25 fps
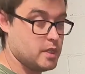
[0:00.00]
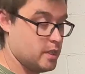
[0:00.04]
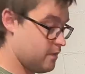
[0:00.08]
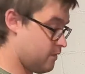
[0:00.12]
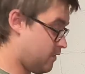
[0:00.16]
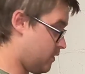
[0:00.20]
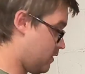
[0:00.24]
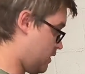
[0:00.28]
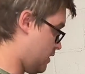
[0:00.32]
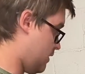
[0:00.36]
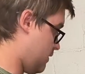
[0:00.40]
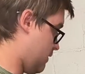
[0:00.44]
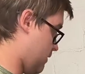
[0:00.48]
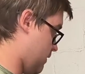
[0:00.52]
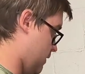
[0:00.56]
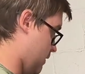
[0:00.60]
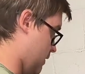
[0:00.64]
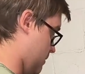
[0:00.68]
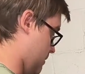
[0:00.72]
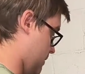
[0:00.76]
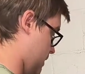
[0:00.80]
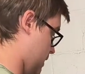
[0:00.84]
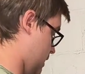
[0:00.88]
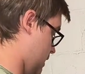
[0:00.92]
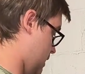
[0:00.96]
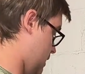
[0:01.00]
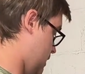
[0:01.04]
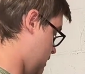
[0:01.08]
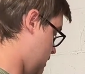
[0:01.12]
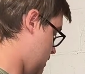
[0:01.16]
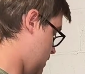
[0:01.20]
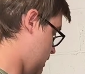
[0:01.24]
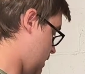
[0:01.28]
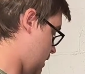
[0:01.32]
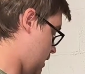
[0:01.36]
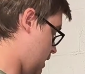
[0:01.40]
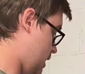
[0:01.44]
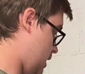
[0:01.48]
Everything from the
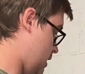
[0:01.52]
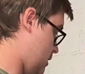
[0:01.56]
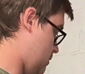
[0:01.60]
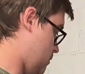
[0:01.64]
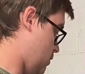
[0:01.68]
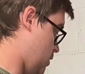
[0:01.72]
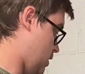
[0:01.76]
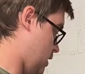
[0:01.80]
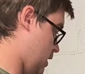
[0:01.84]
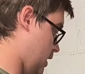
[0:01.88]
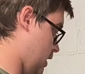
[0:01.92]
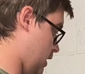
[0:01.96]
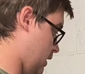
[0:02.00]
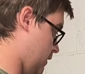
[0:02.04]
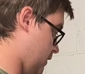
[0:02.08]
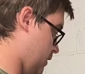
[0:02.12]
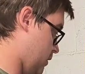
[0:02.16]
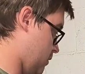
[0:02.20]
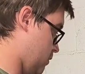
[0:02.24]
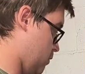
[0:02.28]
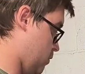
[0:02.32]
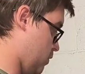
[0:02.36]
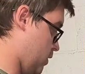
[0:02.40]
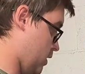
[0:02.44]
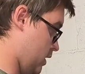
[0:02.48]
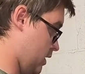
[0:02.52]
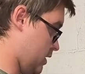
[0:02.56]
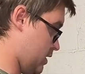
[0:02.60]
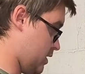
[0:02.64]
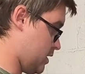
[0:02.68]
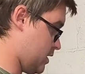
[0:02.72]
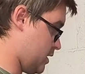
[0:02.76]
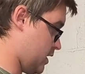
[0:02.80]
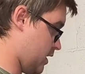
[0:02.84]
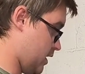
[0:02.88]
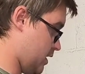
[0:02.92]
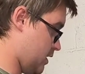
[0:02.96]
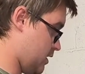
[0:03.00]
M111 will
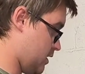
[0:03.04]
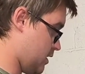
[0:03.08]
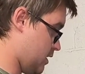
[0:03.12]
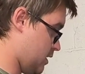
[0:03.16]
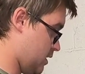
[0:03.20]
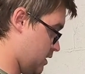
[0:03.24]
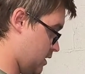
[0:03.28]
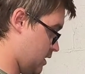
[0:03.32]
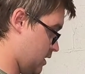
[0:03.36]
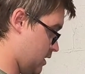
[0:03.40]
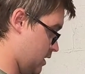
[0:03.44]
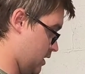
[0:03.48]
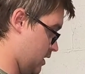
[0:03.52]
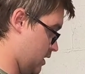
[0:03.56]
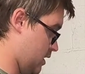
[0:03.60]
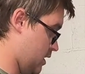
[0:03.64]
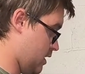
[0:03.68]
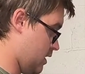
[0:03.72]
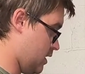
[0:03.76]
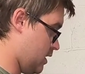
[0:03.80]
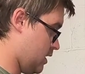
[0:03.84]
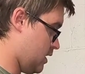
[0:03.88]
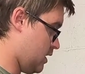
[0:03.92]
interchange to the